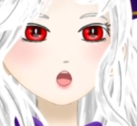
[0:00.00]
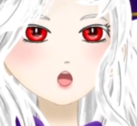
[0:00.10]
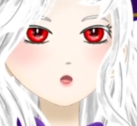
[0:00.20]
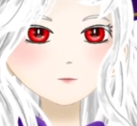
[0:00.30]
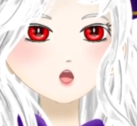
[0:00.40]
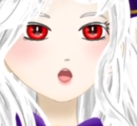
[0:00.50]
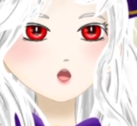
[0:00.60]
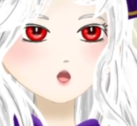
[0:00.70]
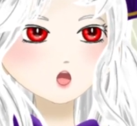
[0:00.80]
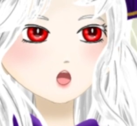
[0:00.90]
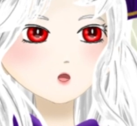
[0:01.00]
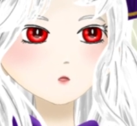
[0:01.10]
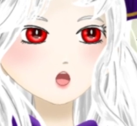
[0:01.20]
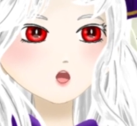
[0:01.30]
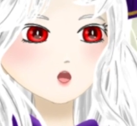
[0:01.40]
like talking
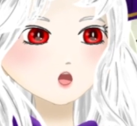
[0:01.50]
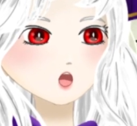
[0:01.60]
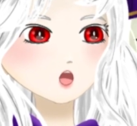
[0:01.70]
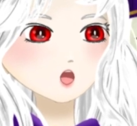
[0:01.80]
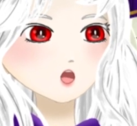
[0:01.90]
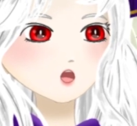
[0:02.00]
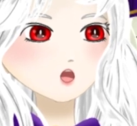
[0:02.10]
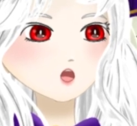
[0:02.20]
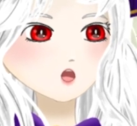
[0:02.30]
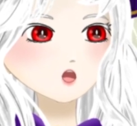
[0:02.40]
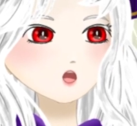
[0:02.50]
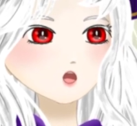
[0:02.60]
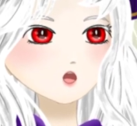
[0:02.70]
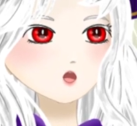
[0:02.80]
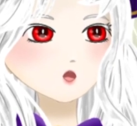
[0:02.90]
about
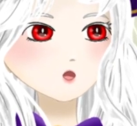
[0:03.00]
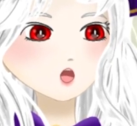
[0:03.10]
you know,